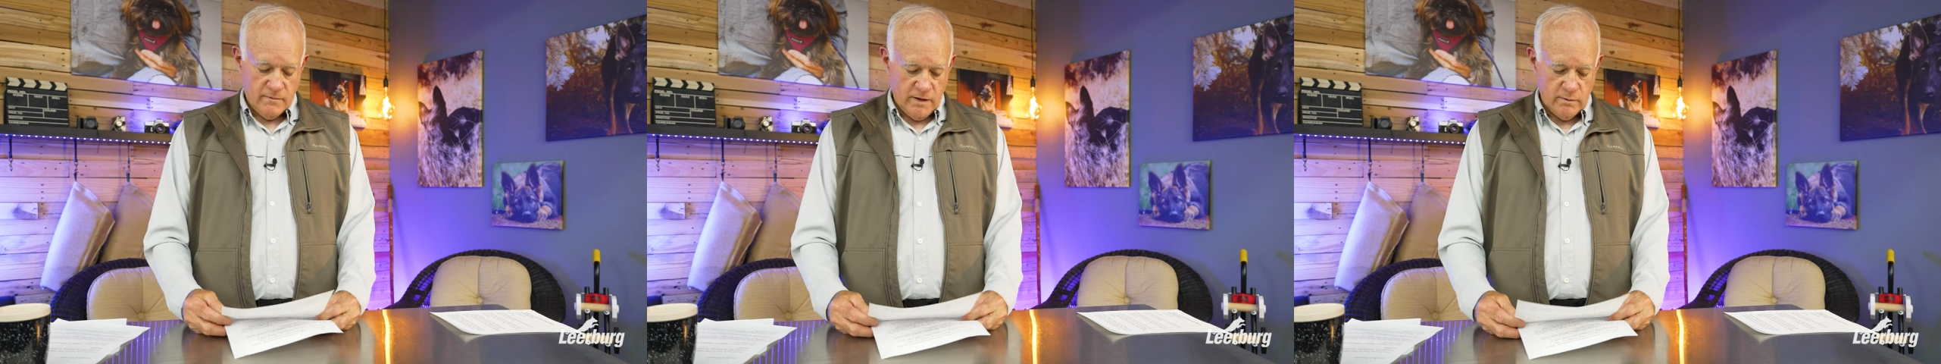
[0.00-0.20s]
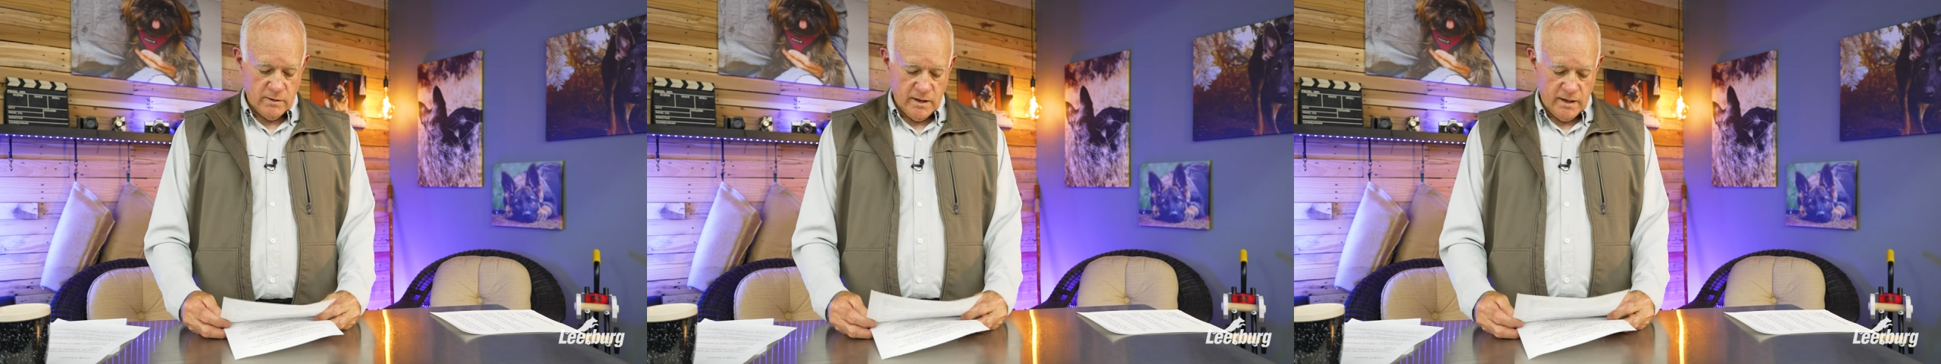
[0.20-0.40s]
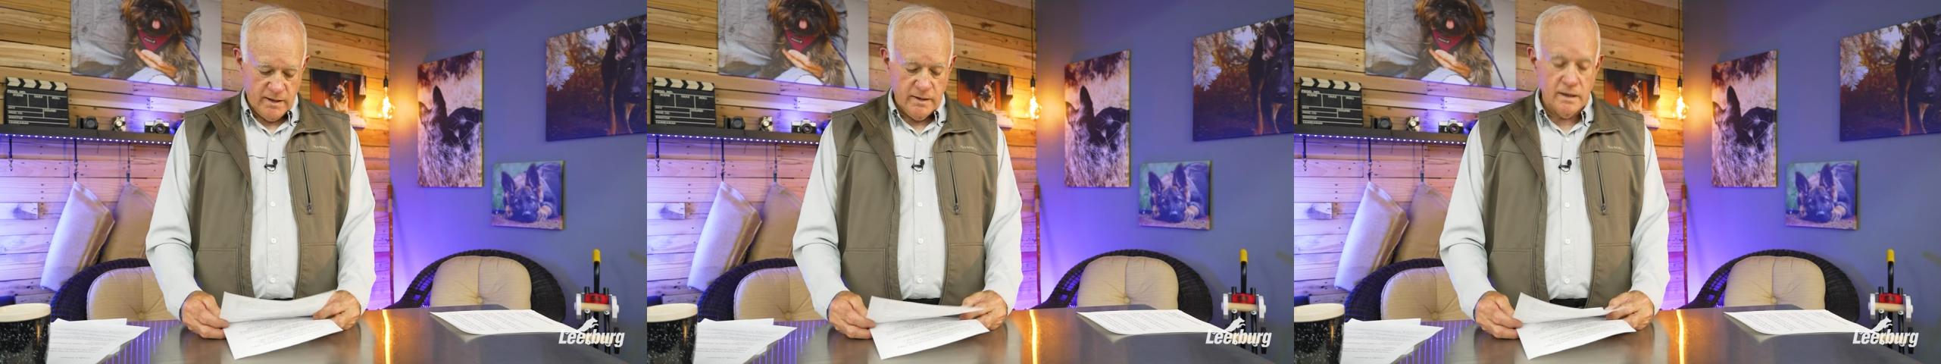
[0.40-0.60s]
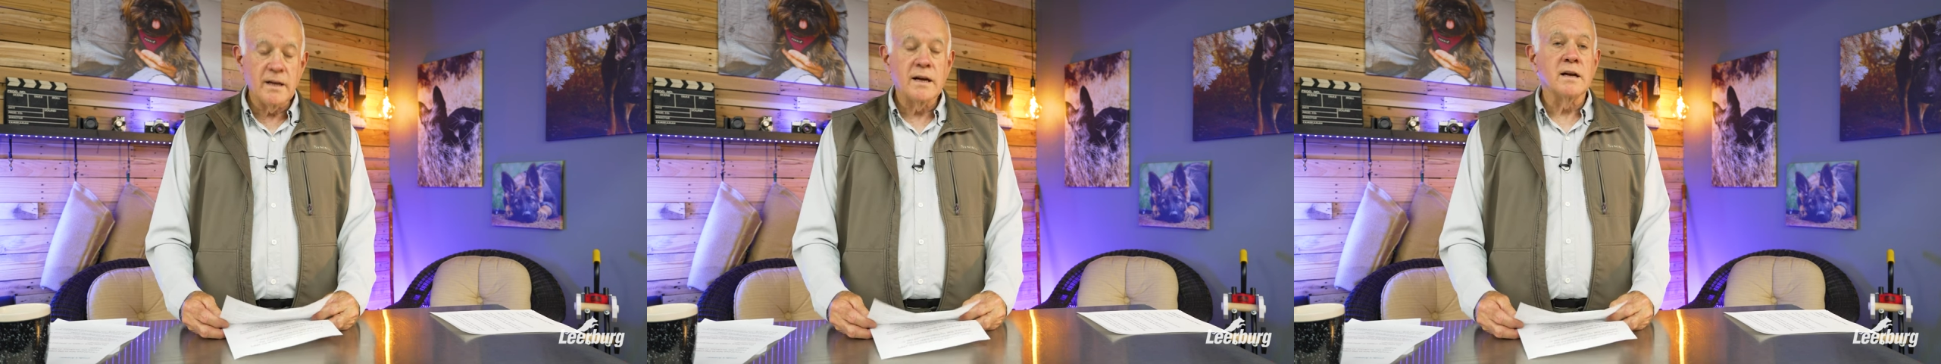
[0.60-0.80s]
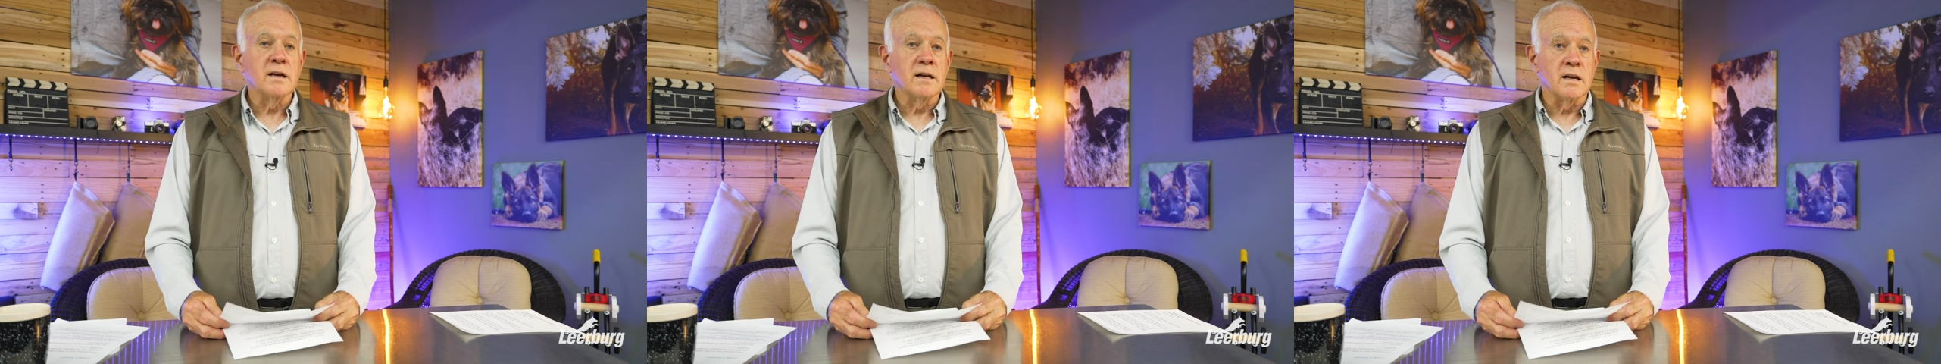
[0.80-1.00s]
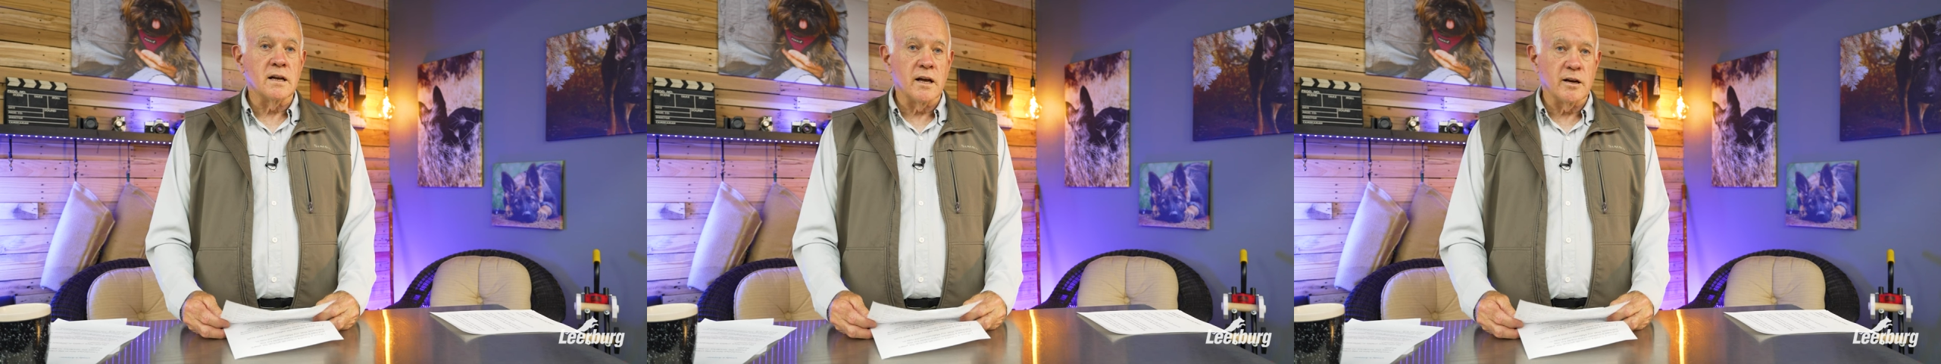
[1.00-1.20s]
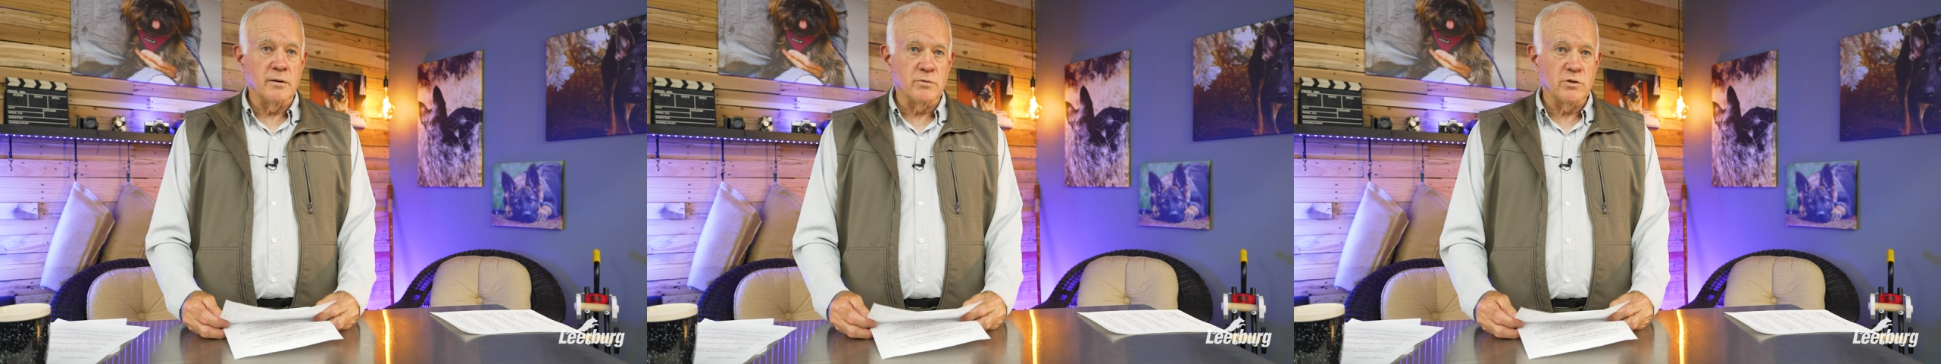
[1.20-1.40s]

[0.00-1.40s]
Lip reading: Okay? Let him